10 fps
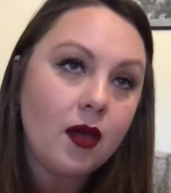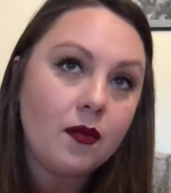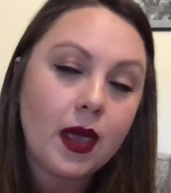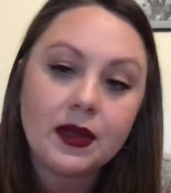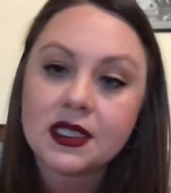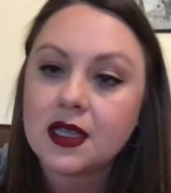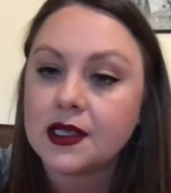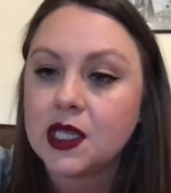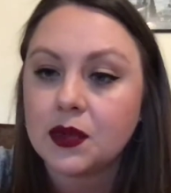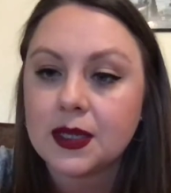maybe
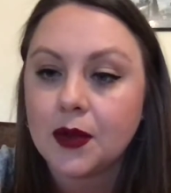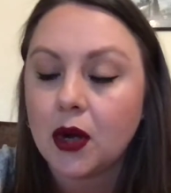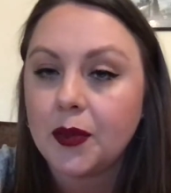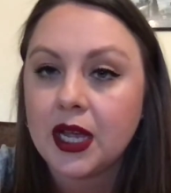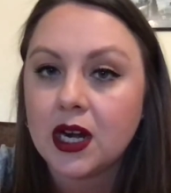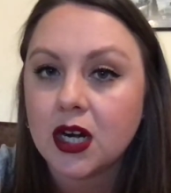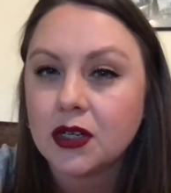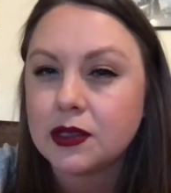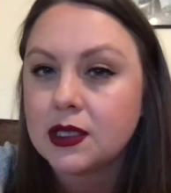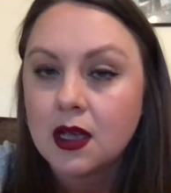discussing with some of your
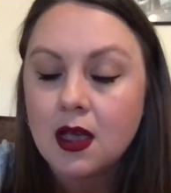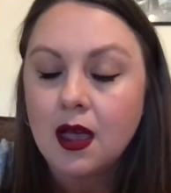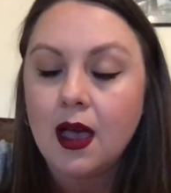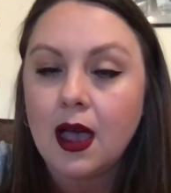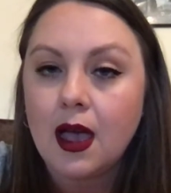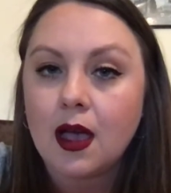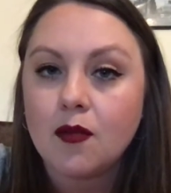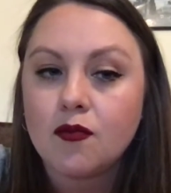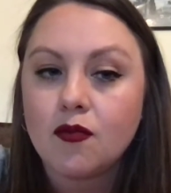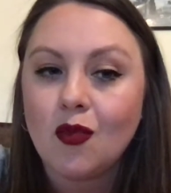peers
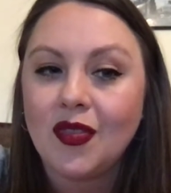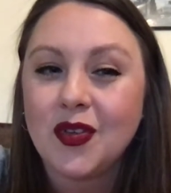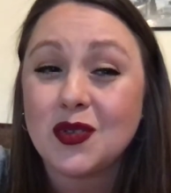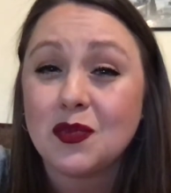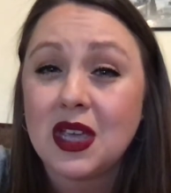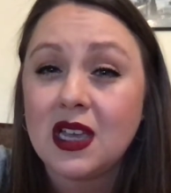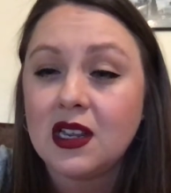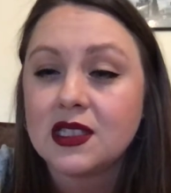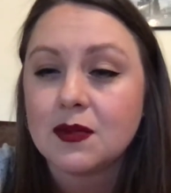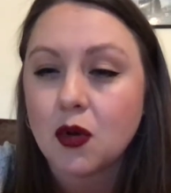what those
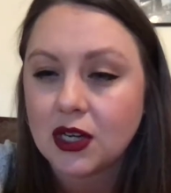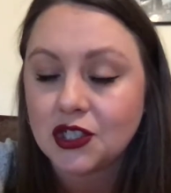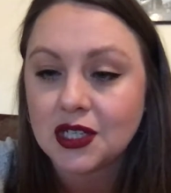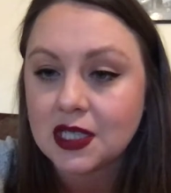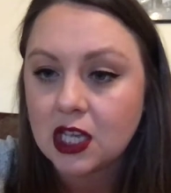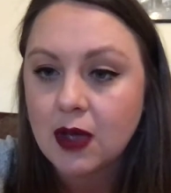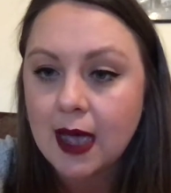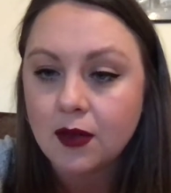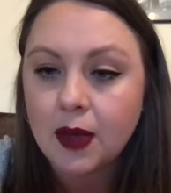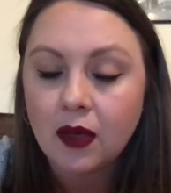mean and some questions that you
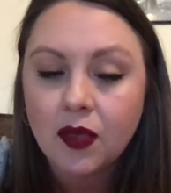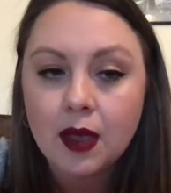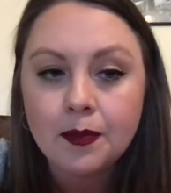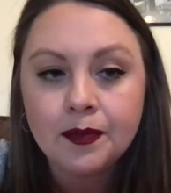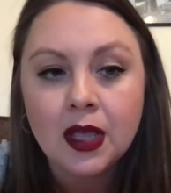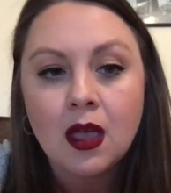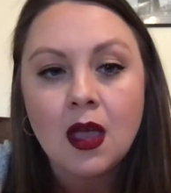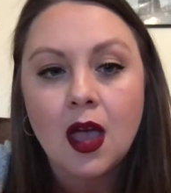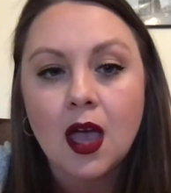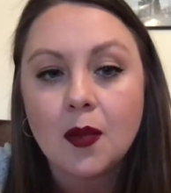have about them,
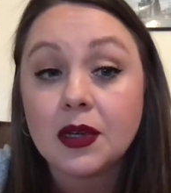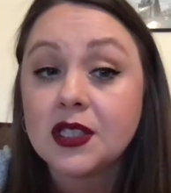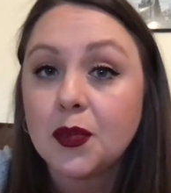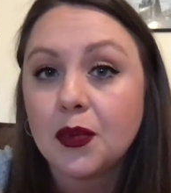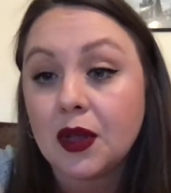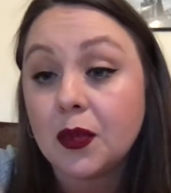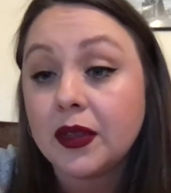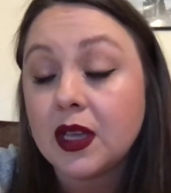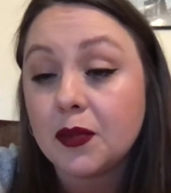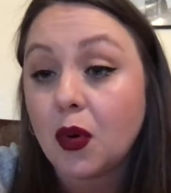because they're
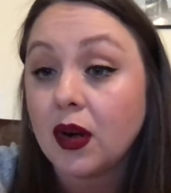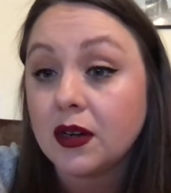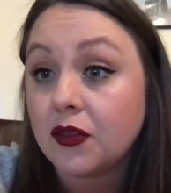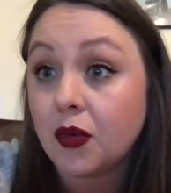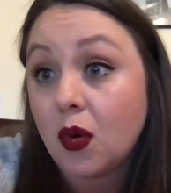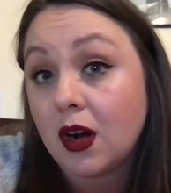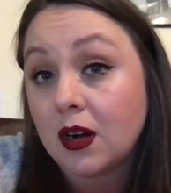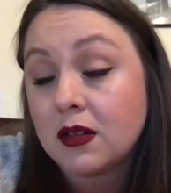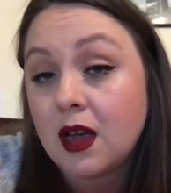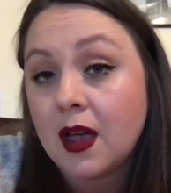really important
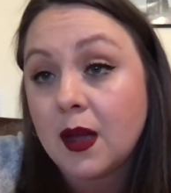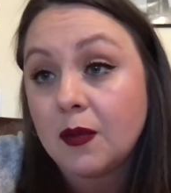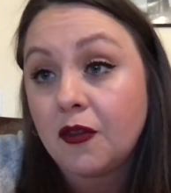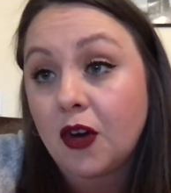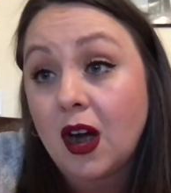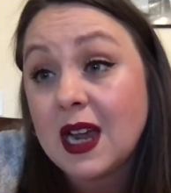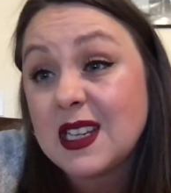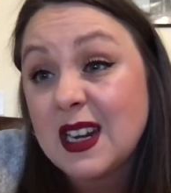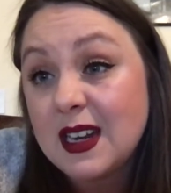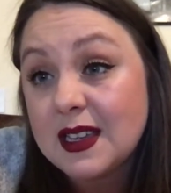for our
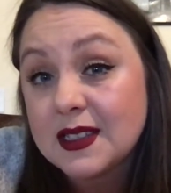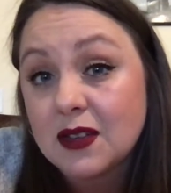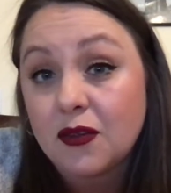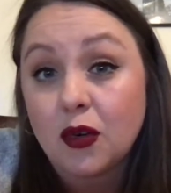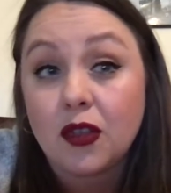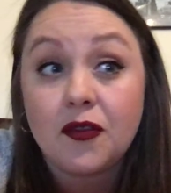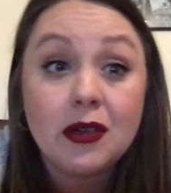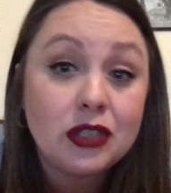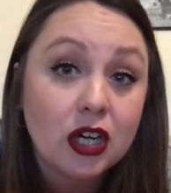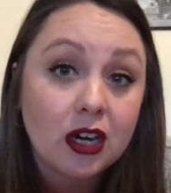identities and for the
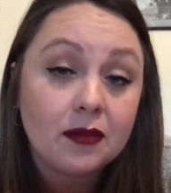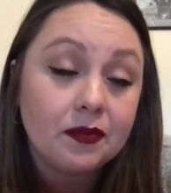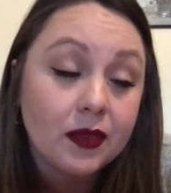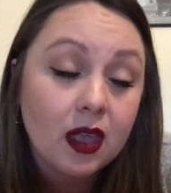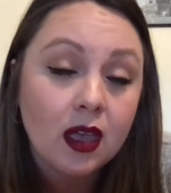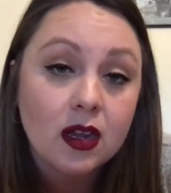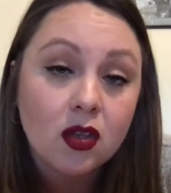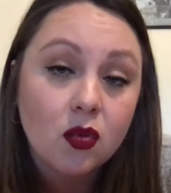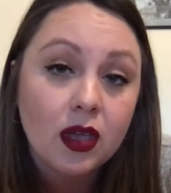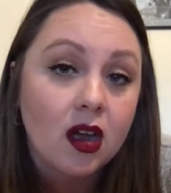future and
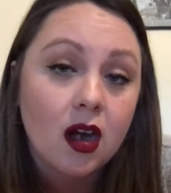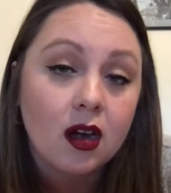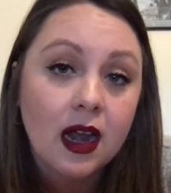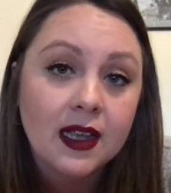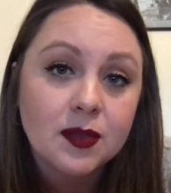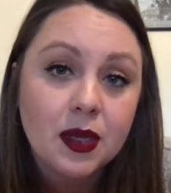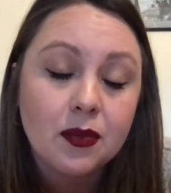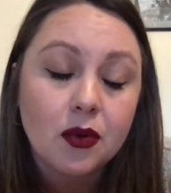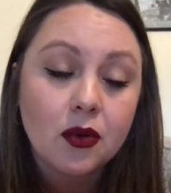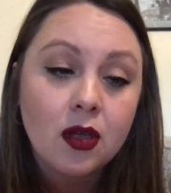who we are as
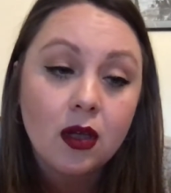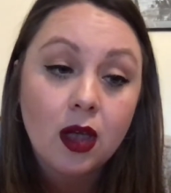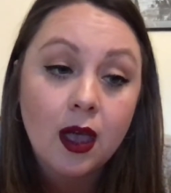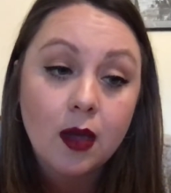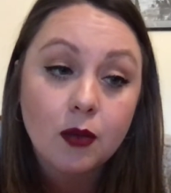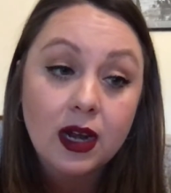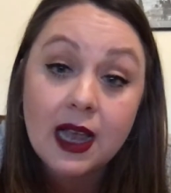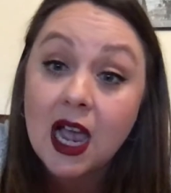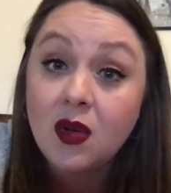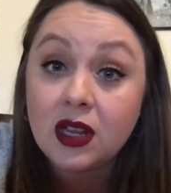people right
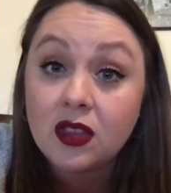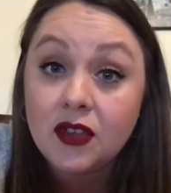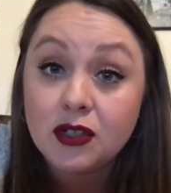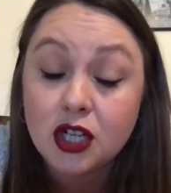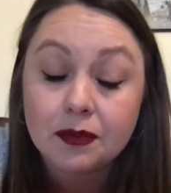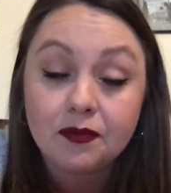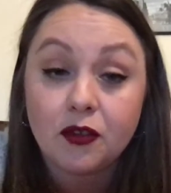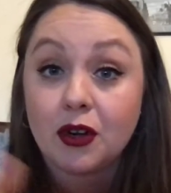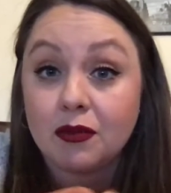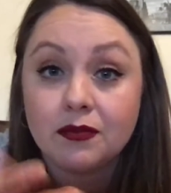now and in the future,
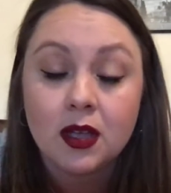for your